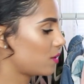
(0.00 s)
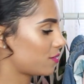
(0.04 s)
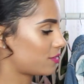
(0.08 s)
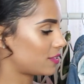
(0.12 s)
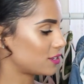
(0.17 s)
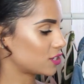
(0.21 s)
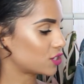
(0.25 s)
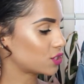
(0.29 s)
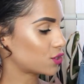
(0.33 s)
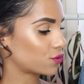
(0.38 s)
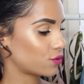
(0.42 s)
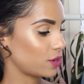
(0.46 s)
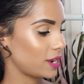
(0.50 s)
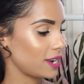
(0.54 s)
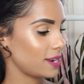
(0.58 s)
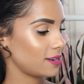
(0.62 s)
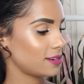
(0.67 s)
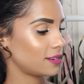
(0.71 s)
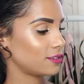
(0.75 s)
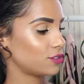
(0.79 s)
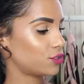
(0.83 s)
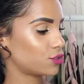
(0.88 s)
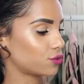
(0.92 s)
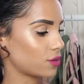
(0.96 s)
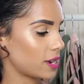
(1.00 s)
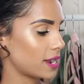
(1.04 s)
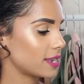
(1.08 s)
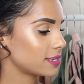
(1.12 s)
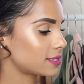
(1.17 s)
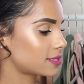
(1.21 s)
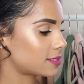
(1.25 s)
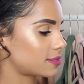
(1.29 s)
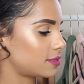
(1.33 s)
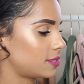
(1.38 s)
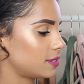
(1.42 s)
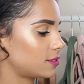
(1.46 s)
with this green
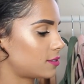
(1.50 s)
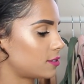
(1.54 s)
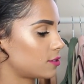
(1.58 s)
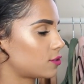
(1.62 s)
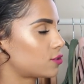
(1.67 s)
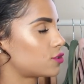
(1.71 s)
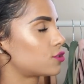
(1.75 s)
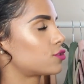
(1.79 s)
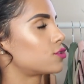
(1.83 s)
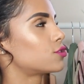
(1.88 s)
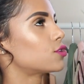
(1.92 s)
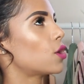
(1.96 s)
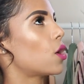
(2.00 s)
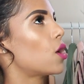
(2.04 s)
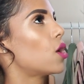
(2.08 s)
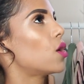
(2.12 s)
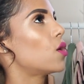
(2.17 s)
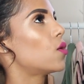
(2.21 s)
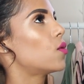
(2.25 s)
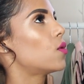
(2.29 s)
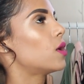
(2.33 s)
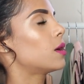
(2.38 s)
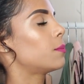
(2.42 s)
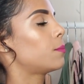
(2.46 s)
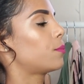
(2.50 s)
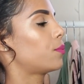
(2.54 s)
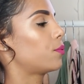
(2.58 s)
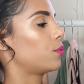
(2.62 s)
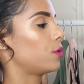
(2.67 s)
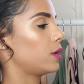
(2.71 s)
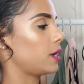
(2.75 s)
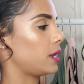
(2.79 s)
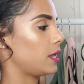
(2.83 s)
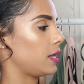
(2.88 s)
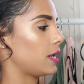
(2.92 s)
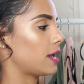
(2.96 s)
dress. This is so
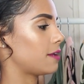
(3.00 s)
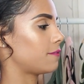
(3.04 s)
pretty.